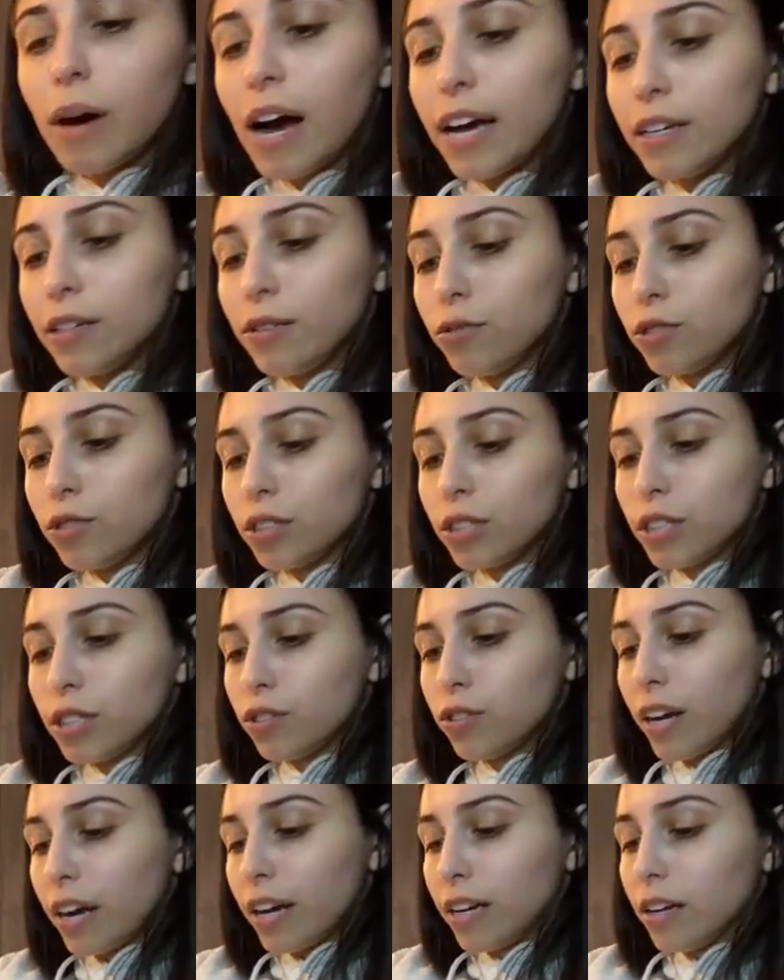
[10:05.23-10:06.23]
I usually
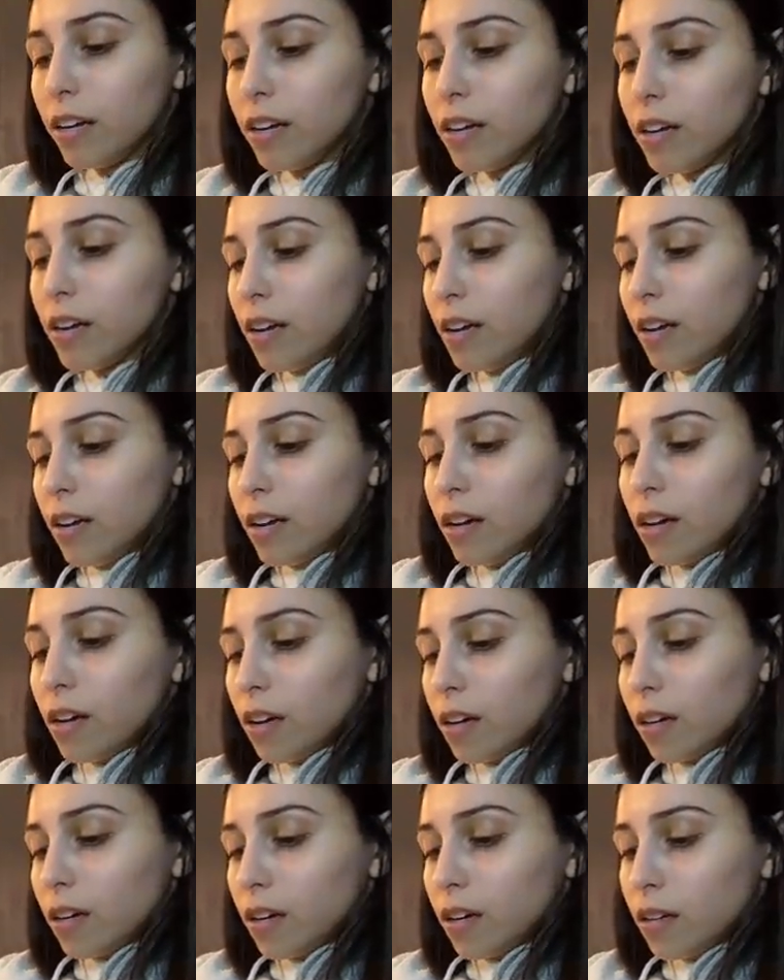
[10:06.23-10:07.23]
try to
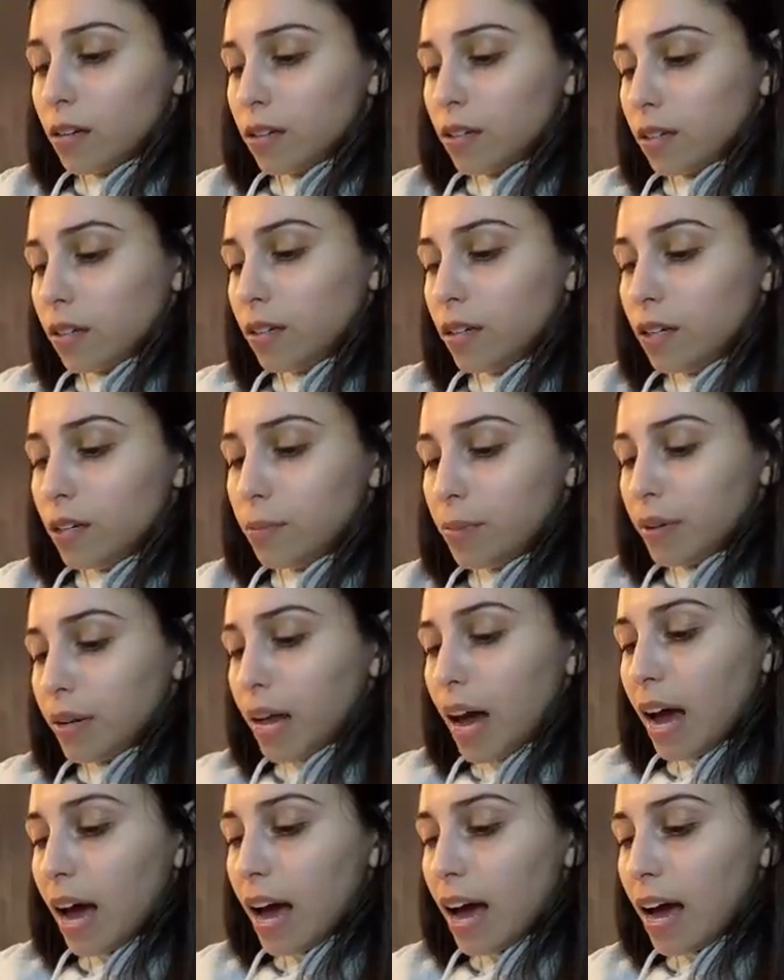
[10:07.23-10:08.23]
keep it
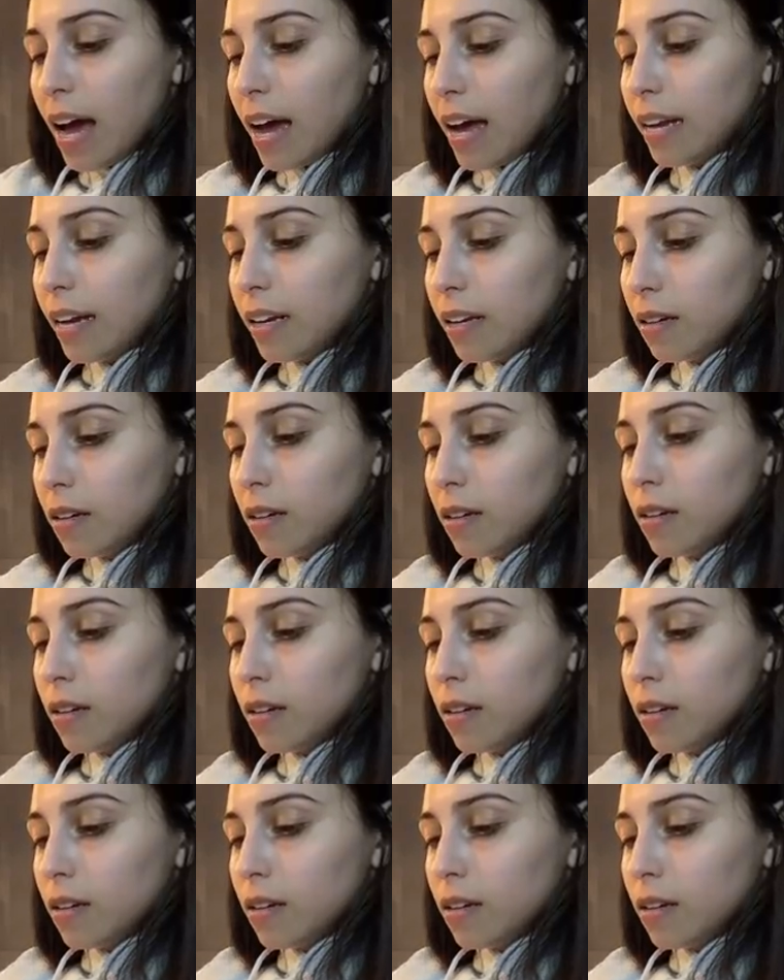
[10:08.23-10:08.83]
at.